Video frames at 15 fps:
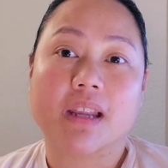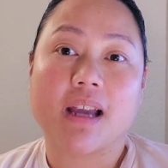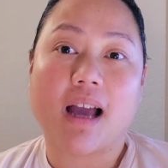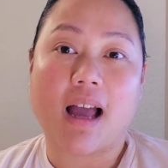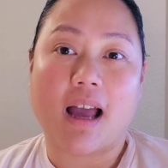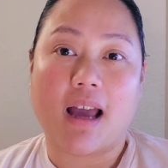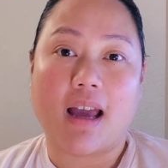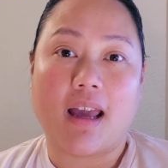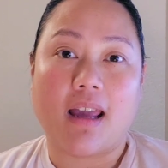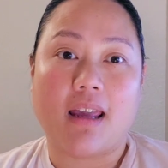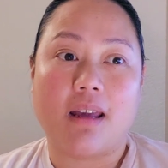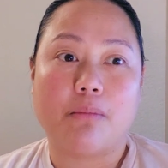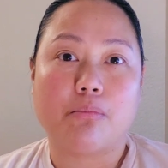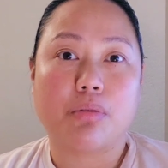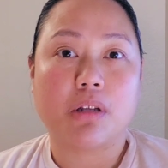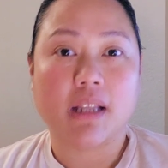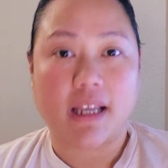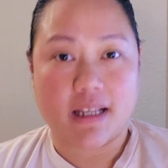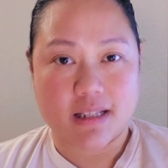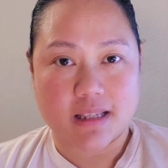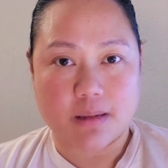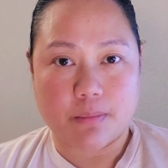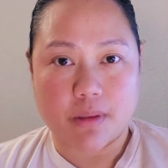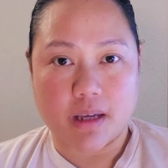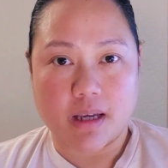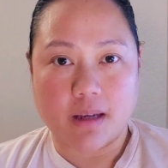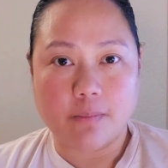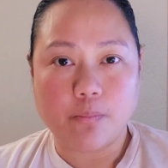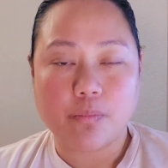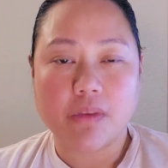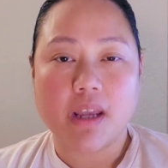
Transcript: I plant something